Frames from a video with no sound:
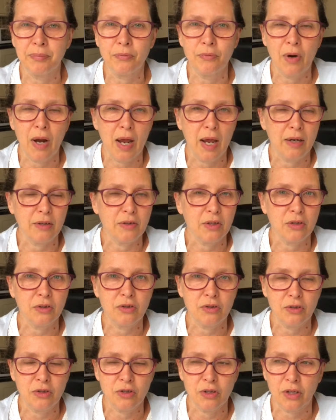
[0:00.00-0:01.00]
bread,
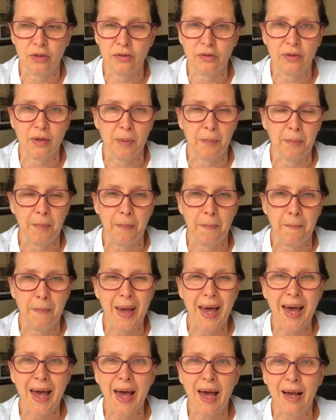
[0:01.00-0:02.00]
just
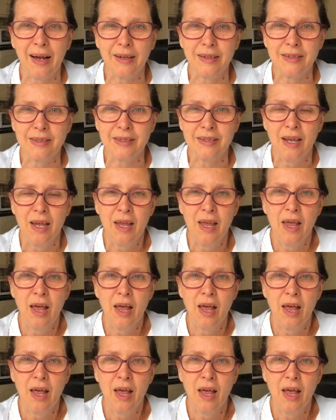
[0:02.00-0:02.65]
packs